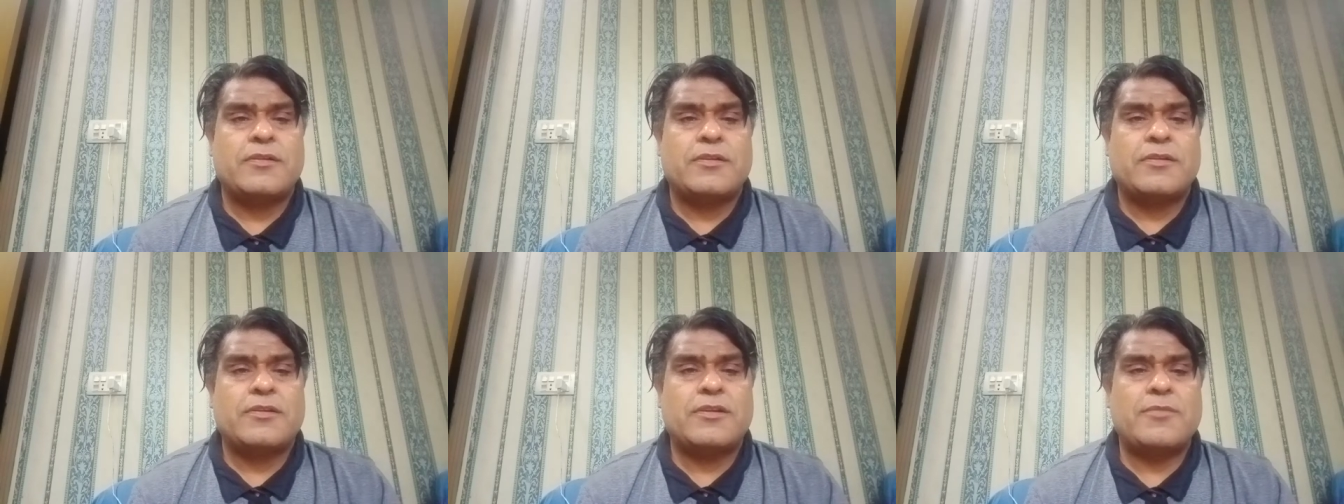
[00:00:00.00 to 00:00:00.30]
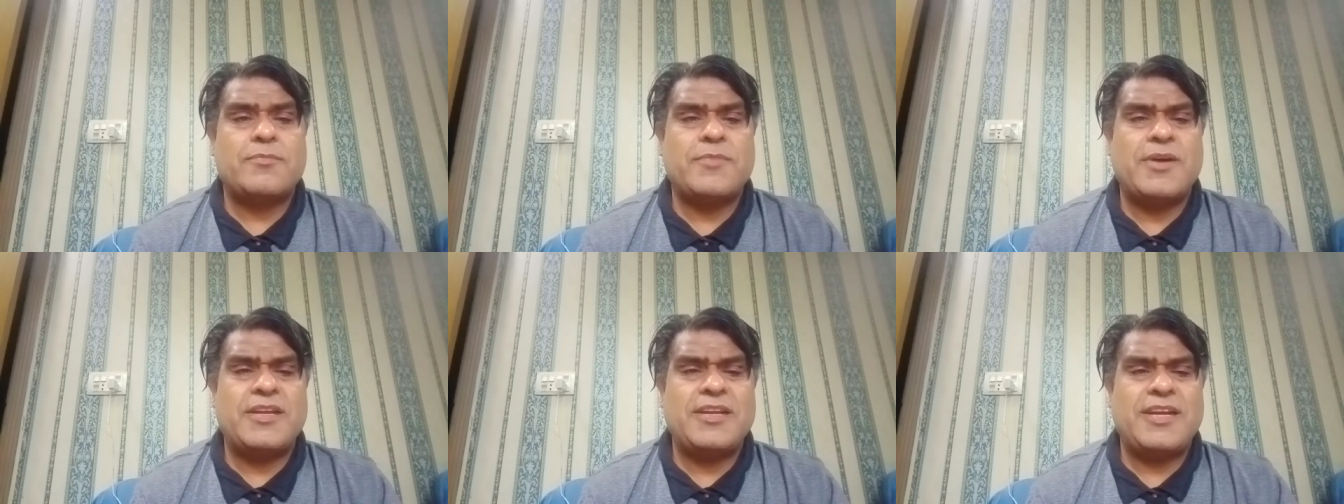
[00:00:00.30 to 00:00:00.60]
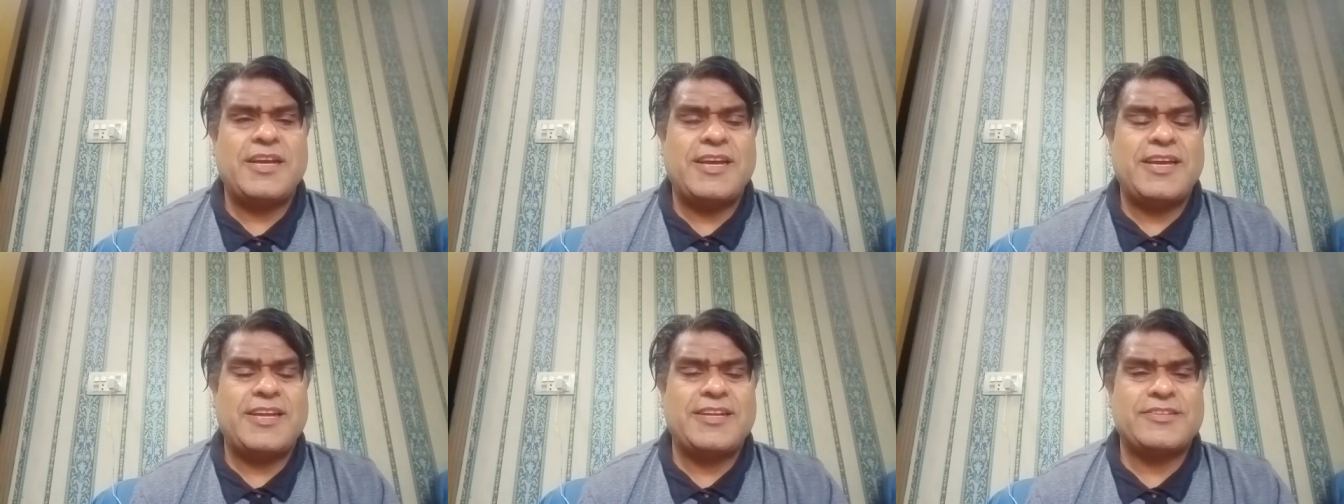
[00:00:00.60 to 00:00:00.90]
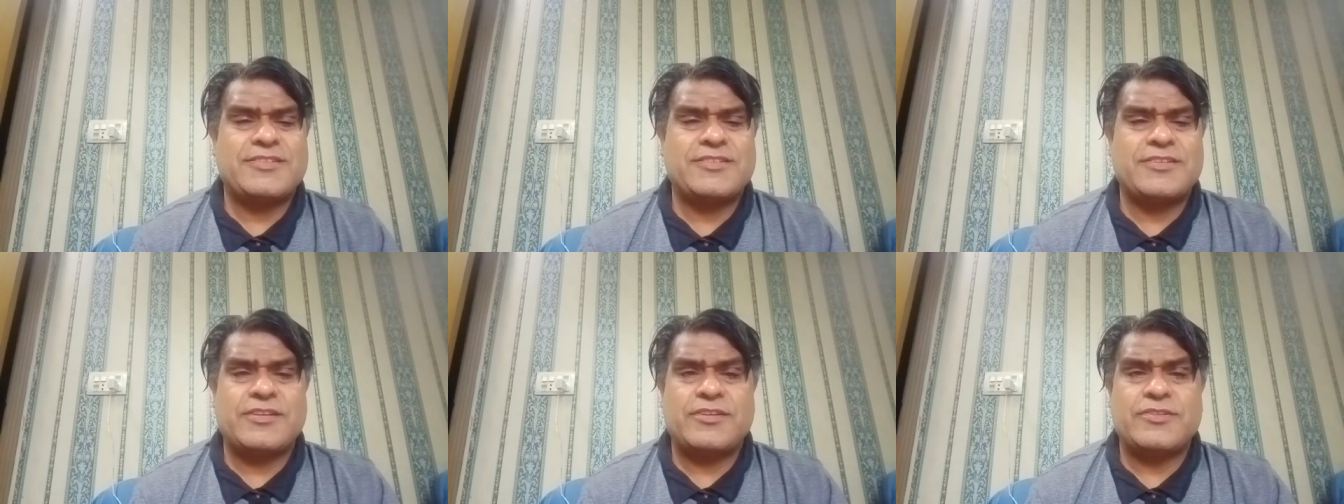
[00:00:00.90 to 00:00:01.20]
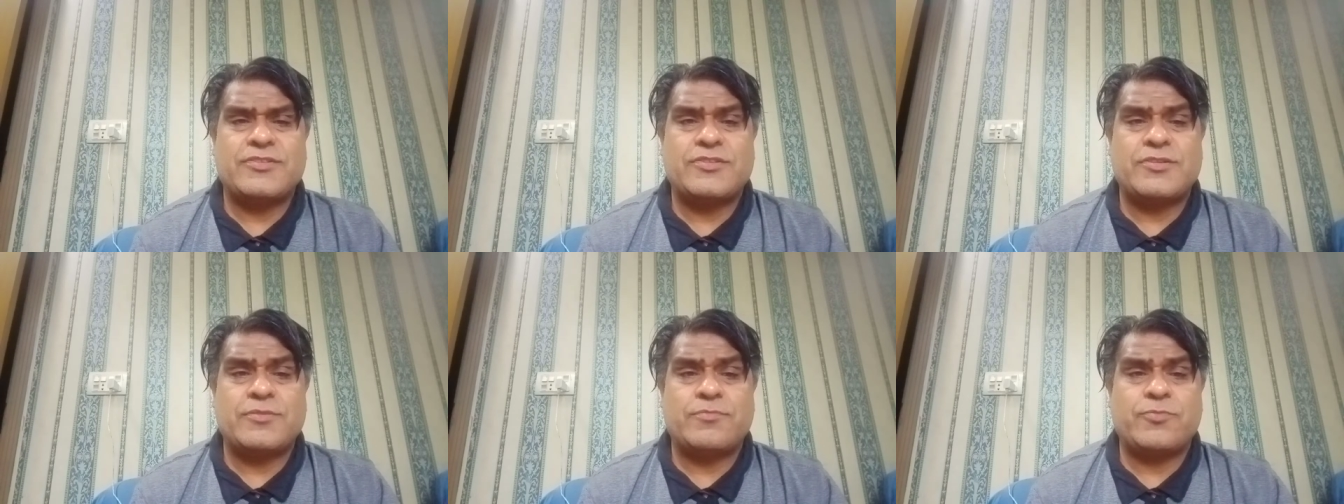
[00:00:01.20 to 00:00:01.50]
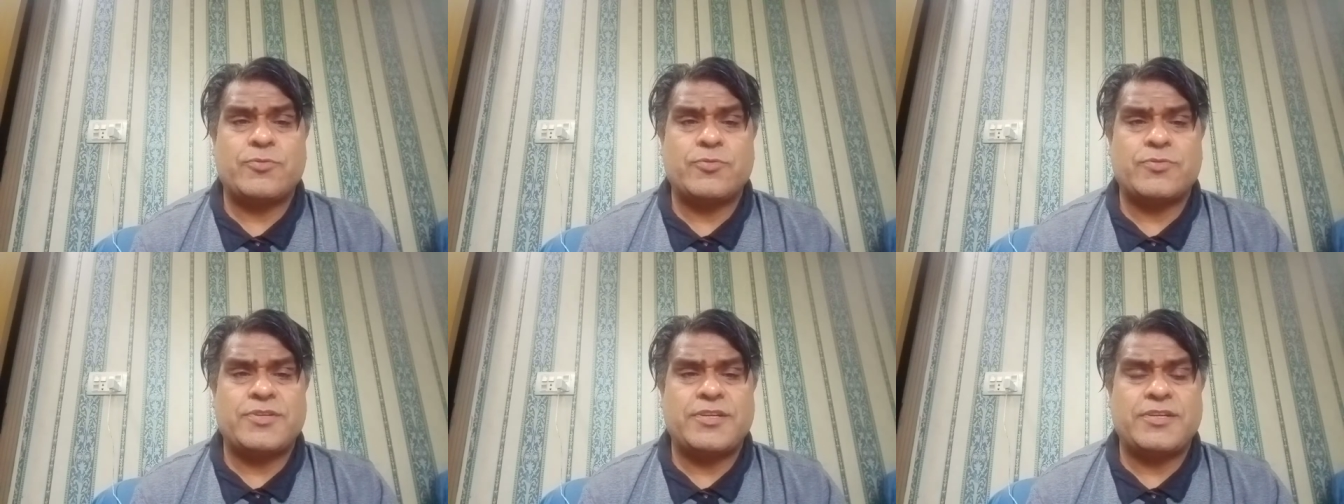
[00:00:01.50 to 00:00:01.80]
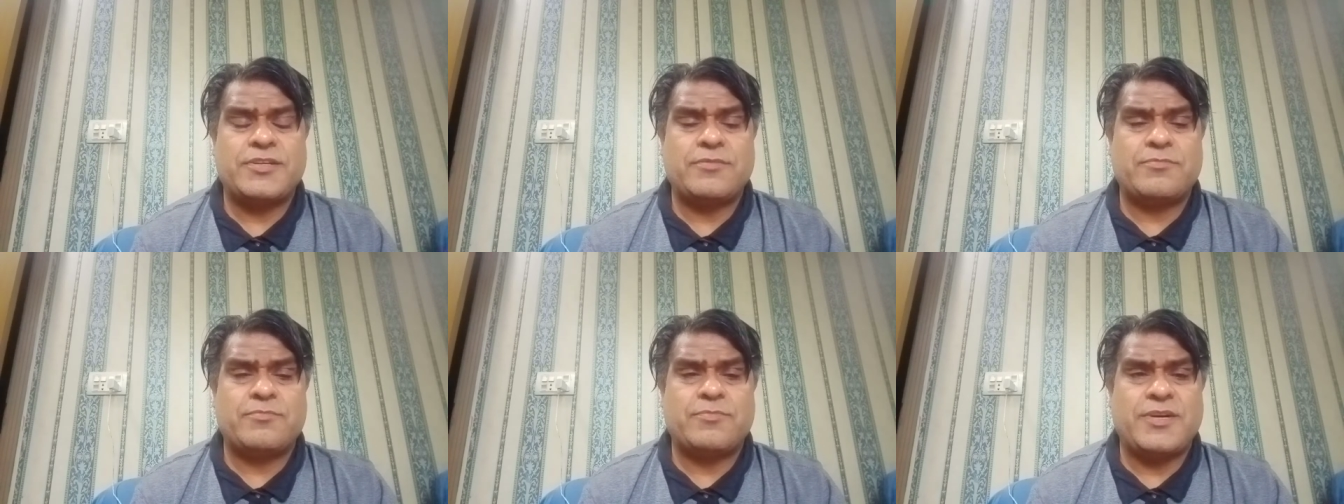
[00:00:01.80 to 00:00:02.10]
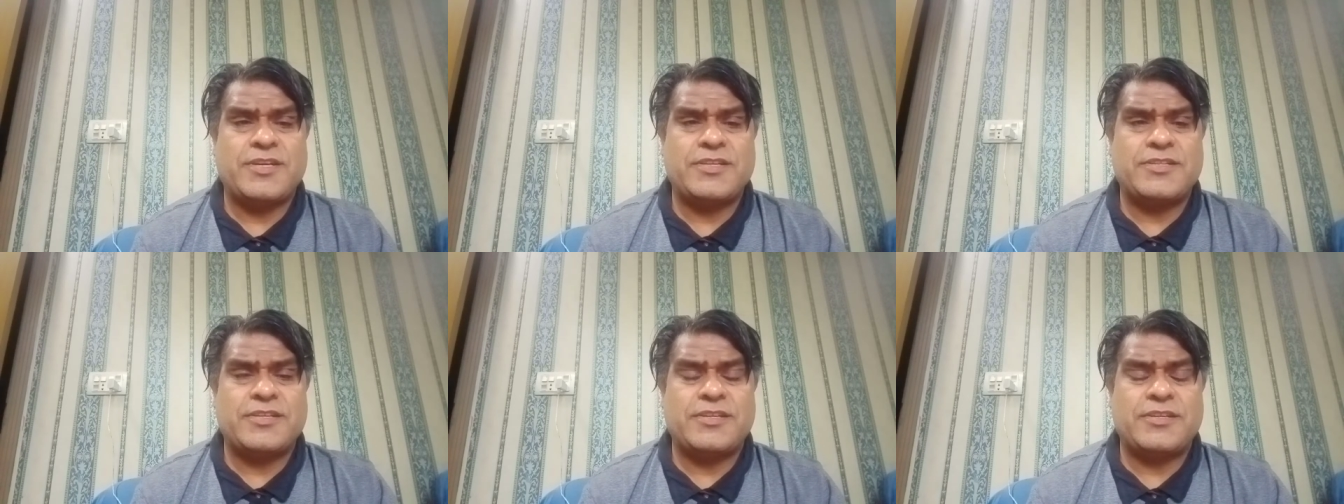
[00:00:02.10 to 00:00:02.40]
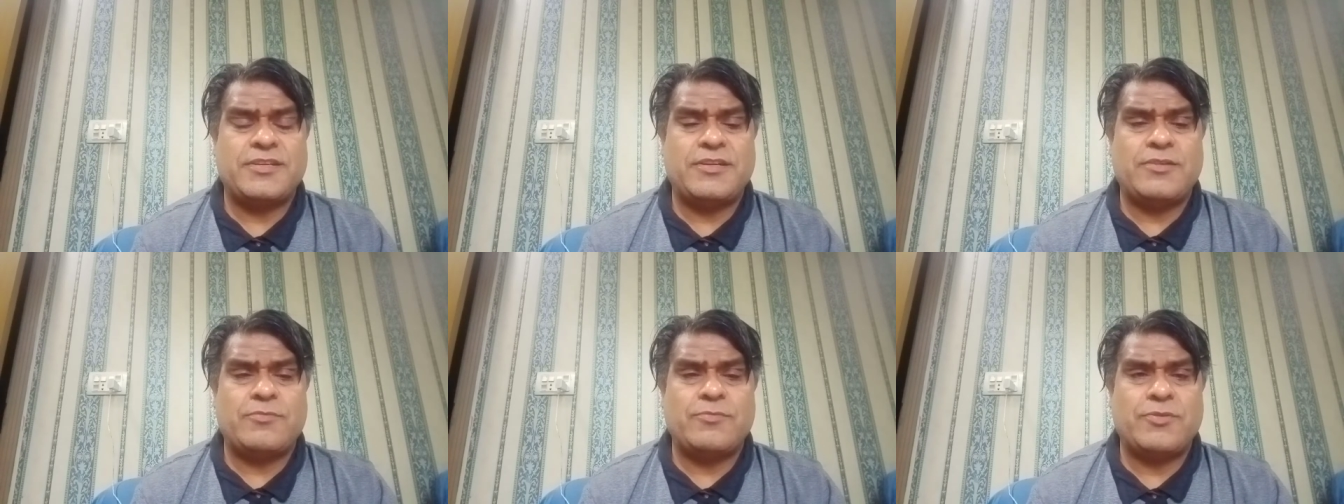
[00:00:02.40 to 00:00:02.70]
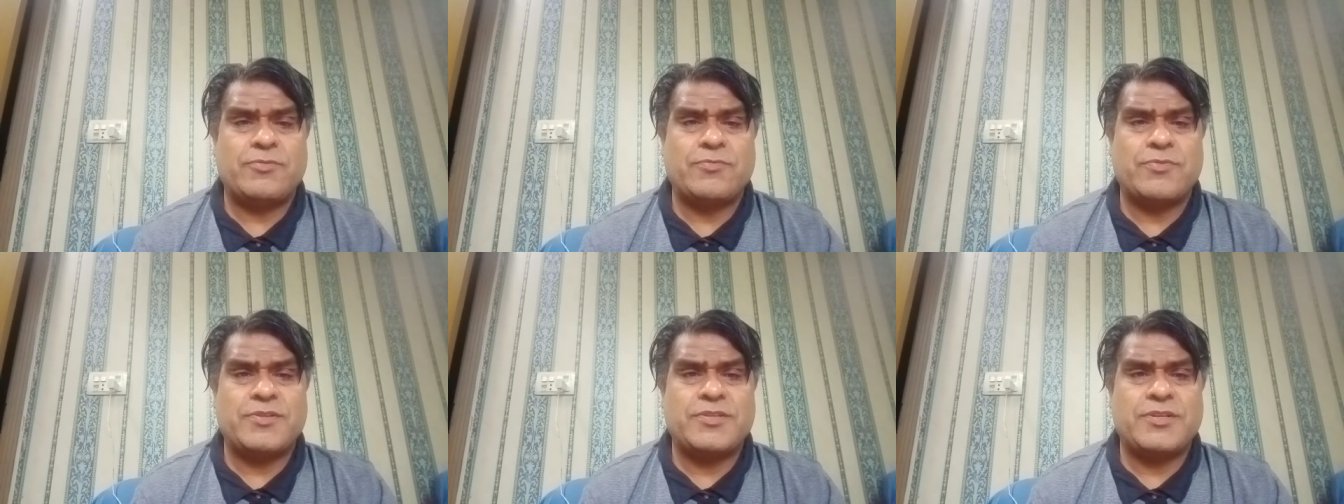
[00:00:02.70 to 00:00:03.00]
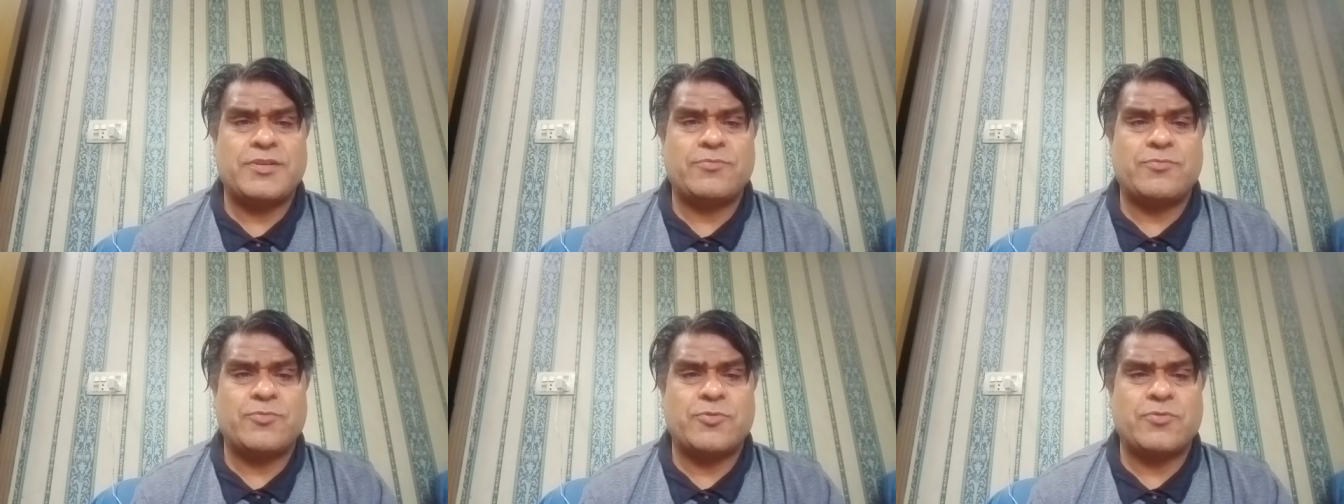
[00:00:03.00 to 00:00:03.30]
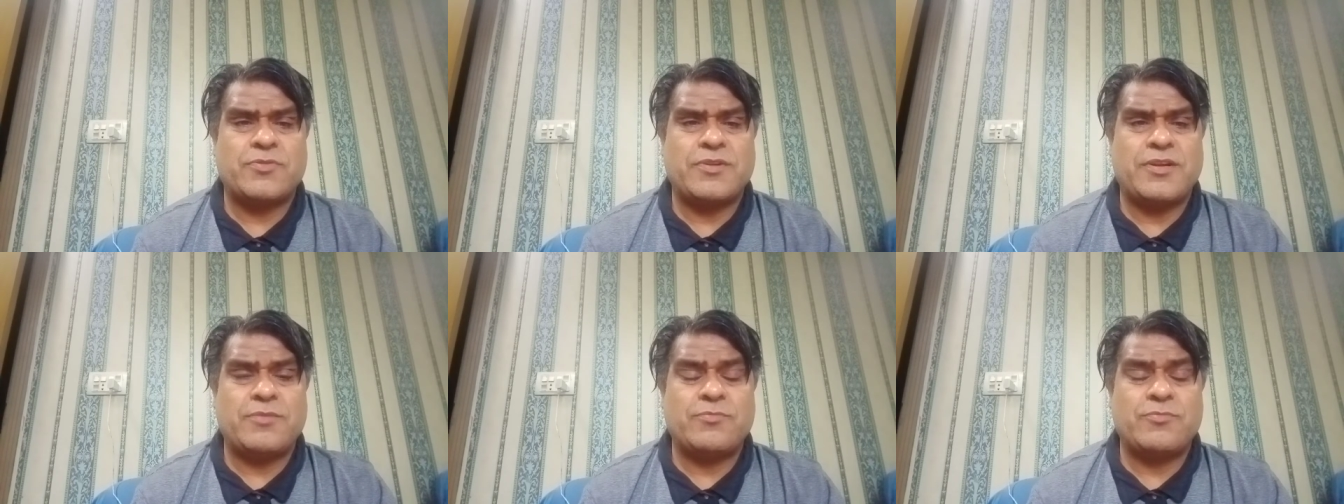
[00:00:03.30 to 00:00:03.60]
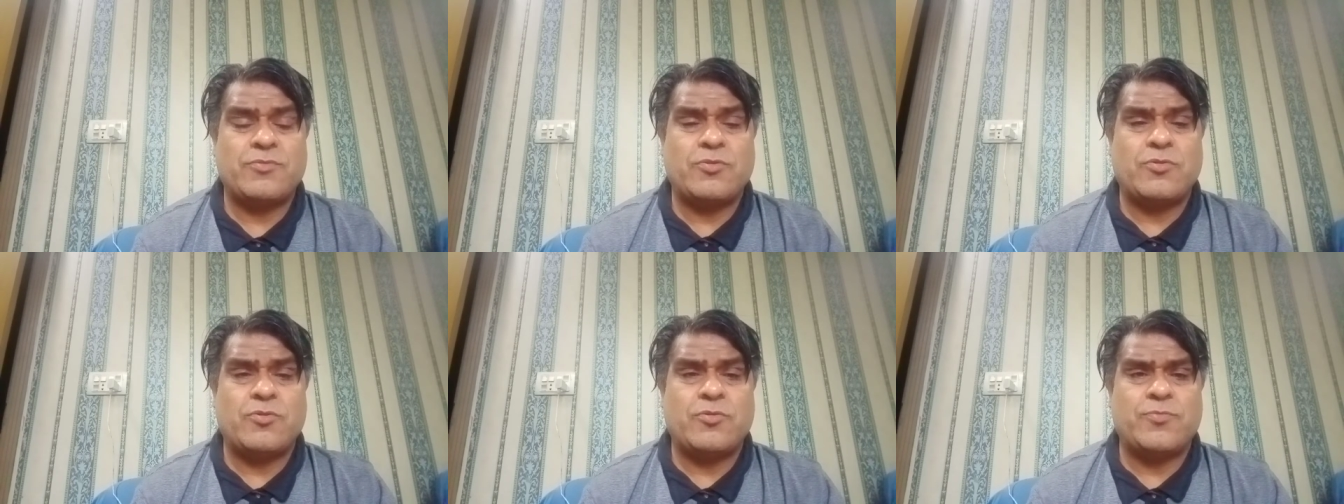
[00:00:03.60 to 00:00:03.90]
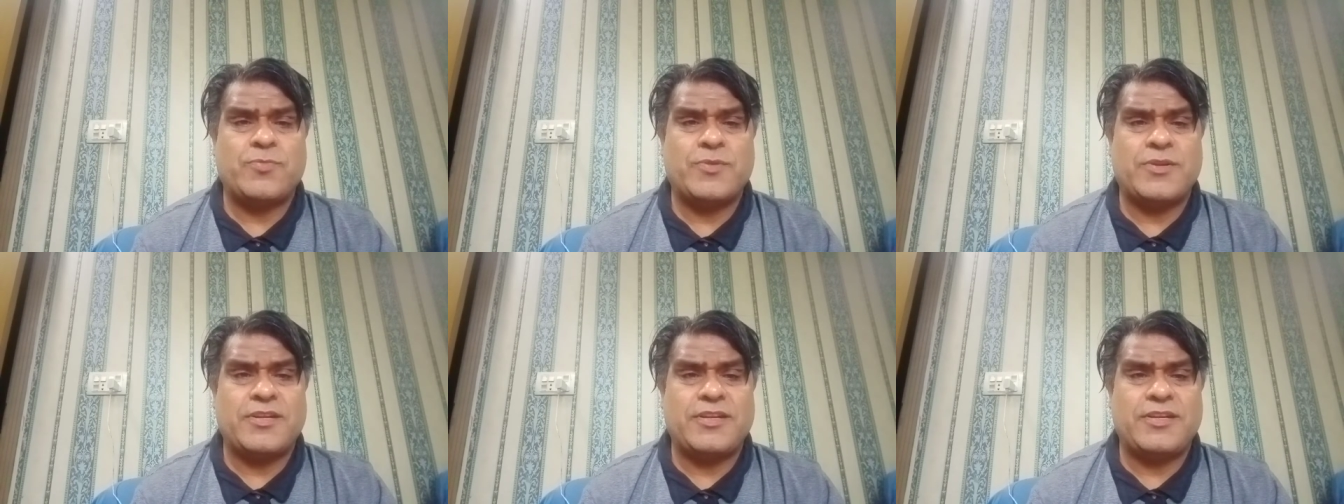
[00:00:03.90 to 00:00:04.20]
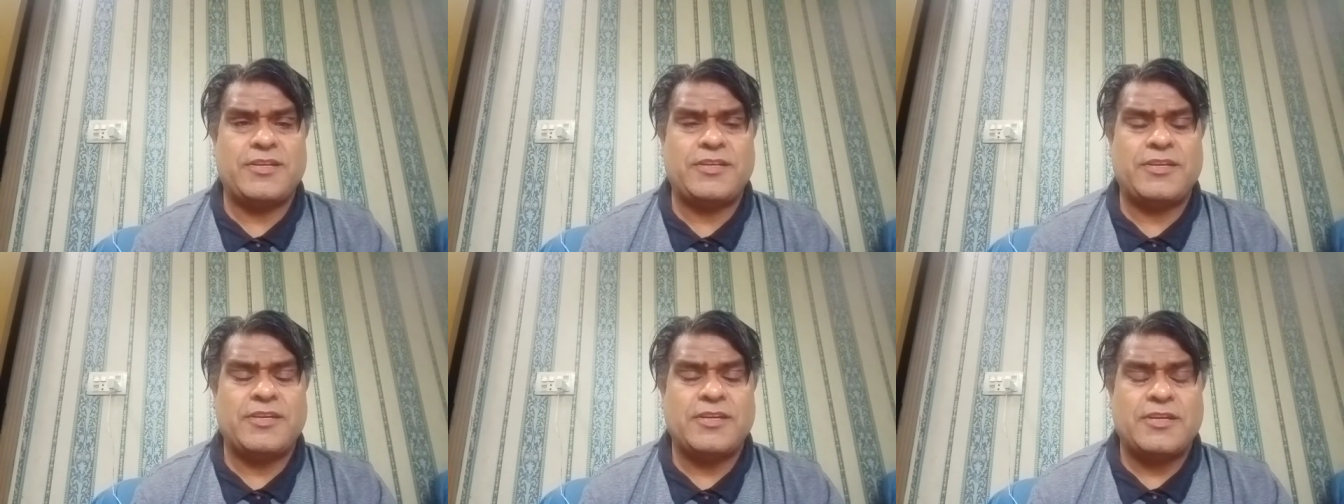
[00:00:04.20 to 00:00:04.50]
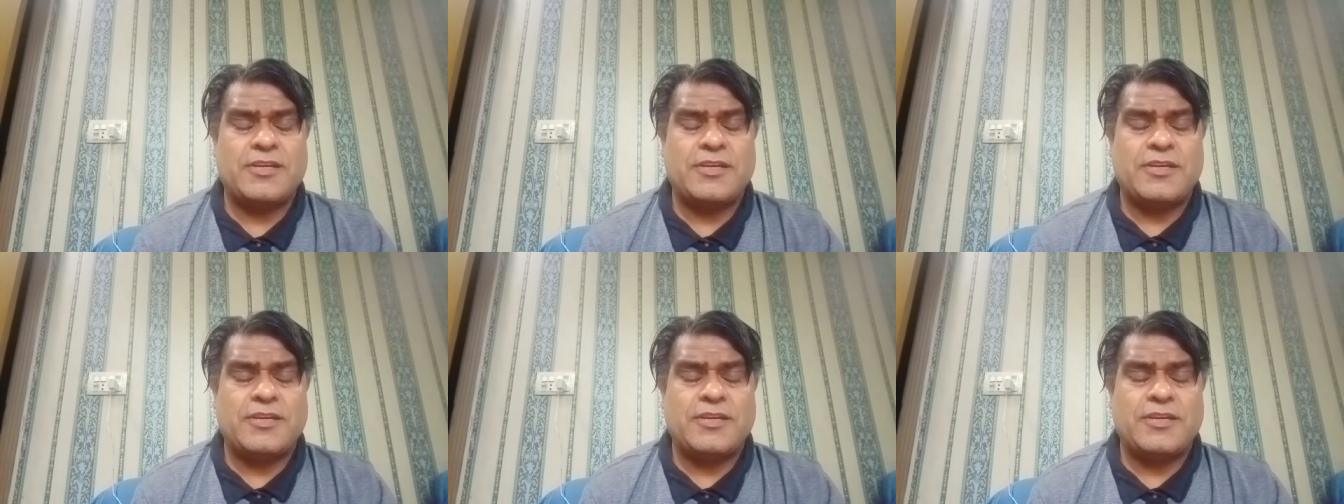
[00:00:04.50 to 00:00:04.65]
Kamala Harris supported Biden immigration program openly